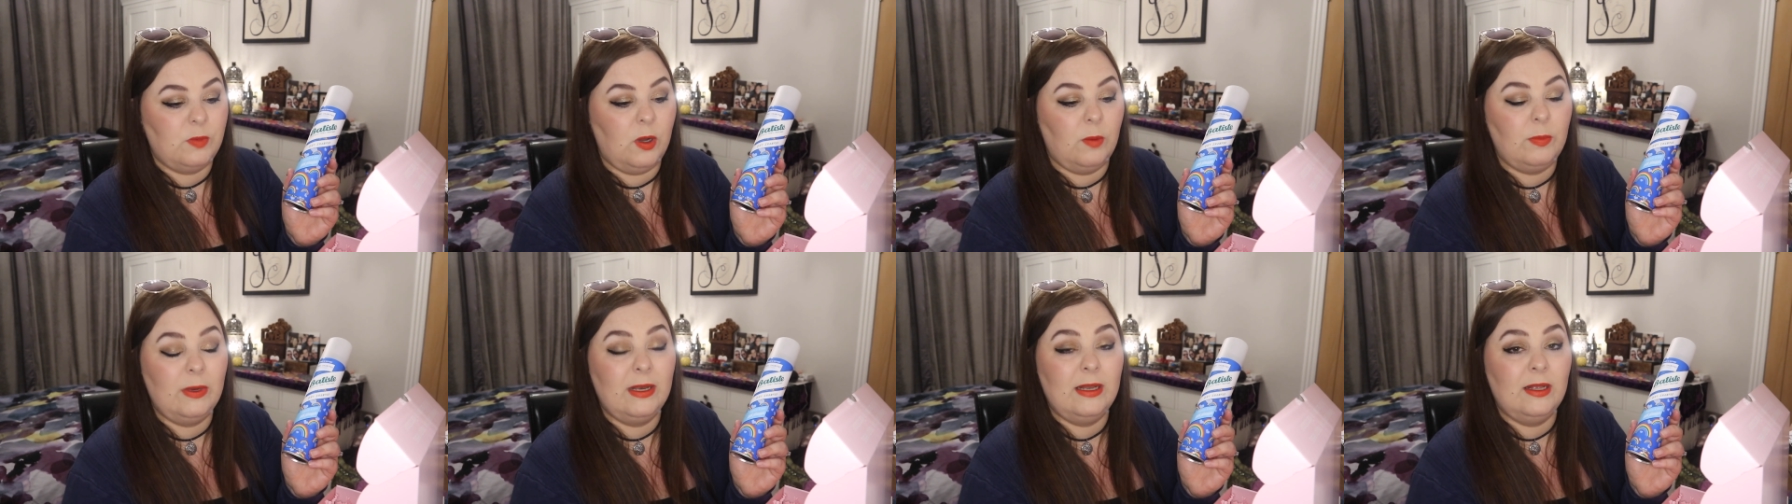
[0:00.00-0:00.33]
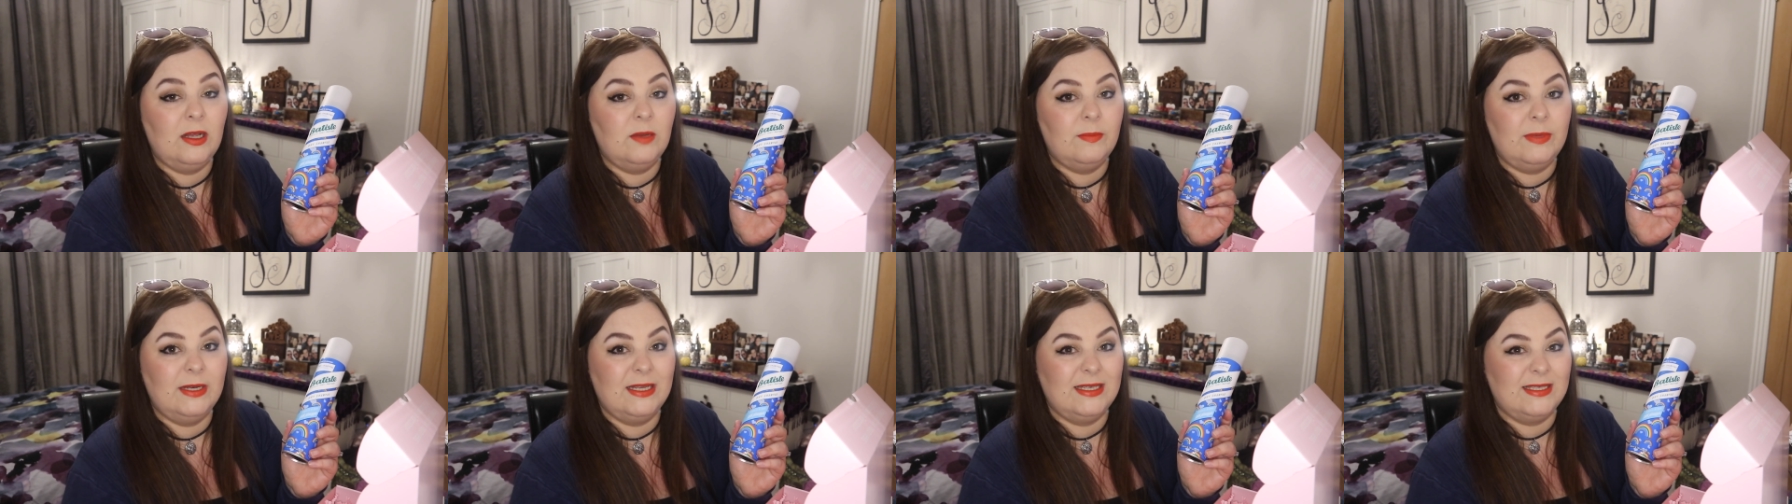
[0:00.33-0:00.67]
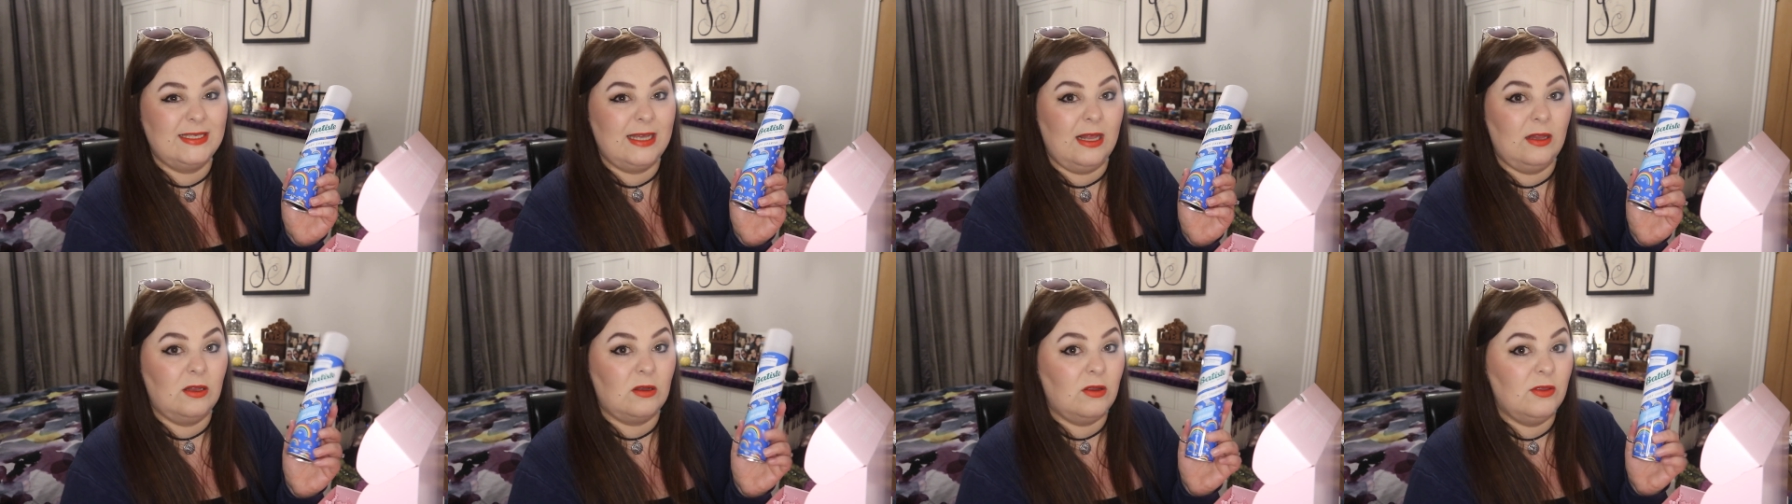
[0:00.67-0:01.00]
pop a little bit of
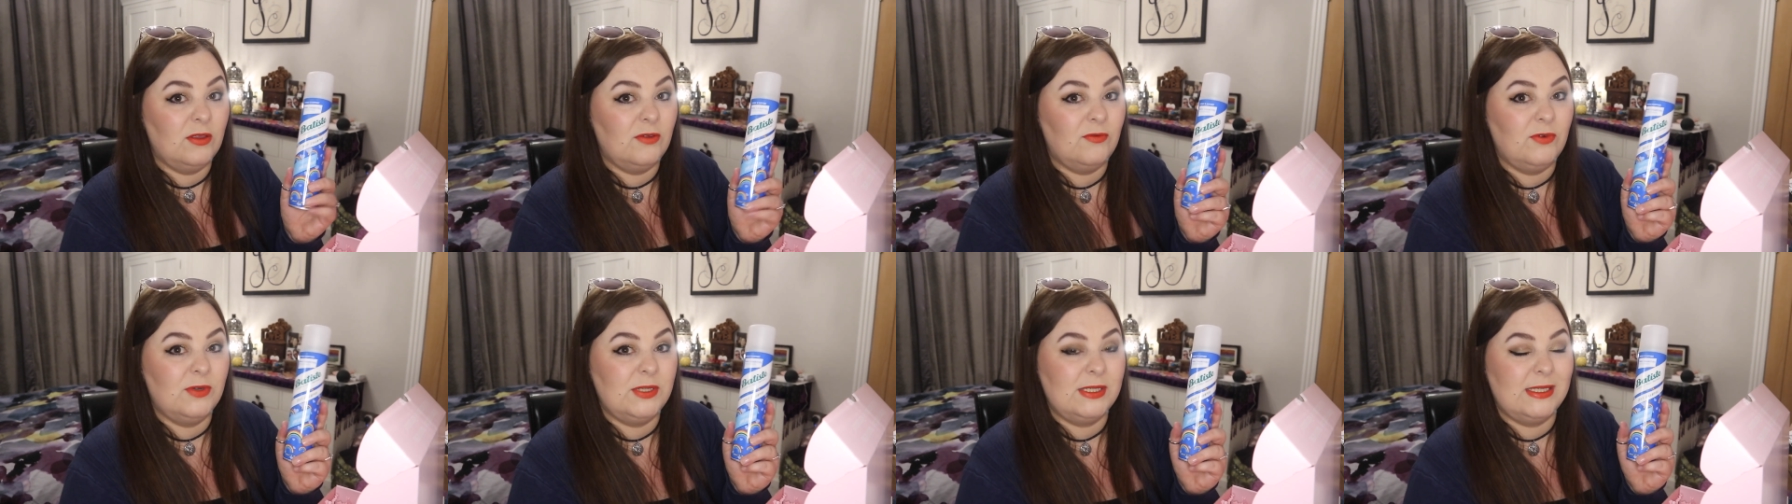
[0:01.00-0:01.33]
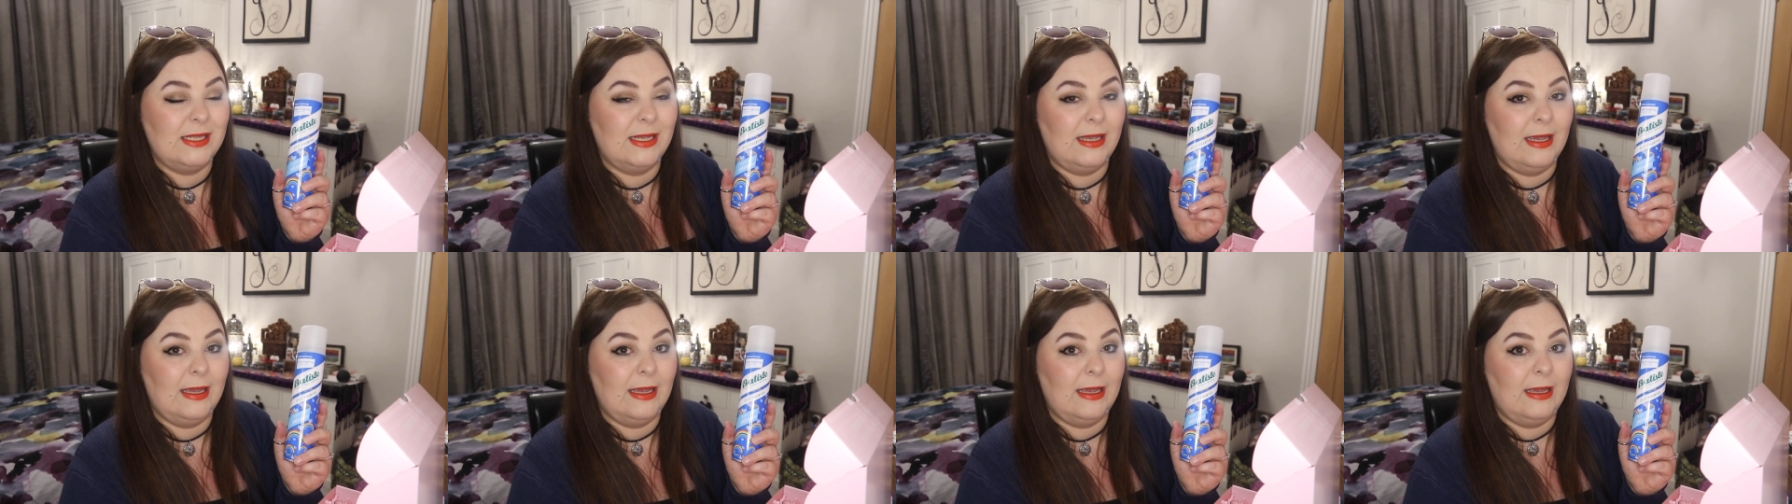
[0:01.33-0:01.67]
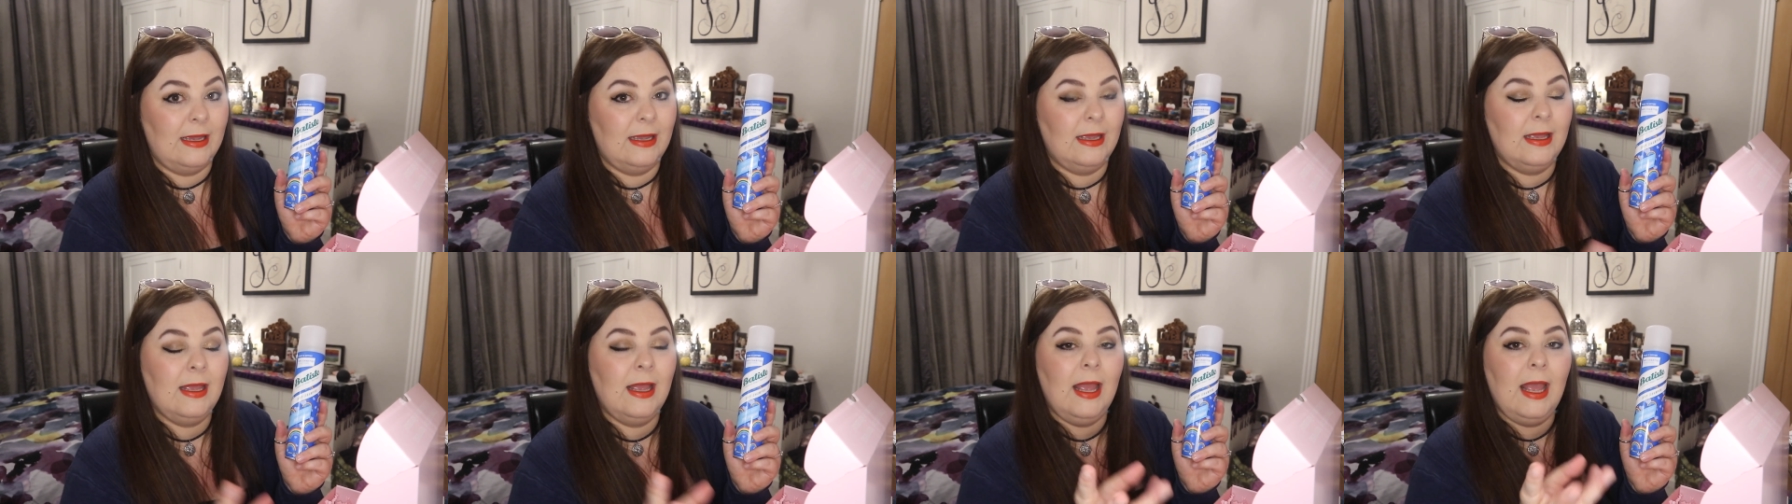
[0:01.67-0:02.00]
talc on the roots of your
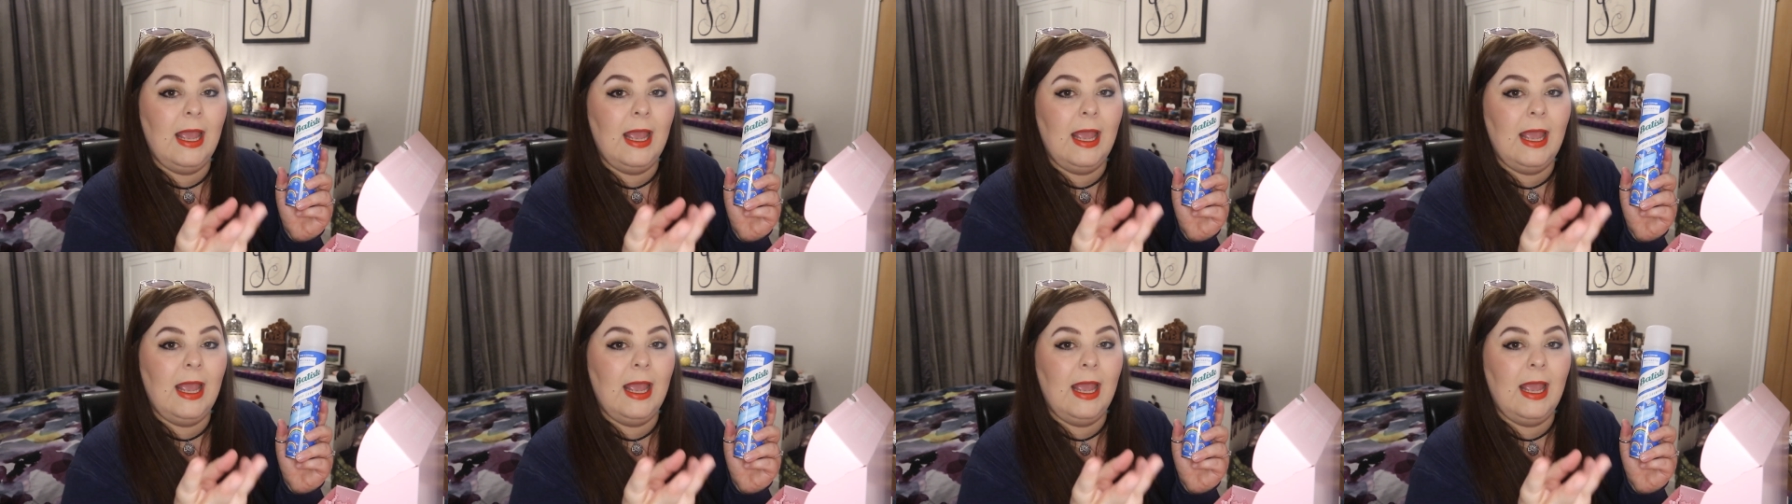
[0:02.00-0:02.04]
hair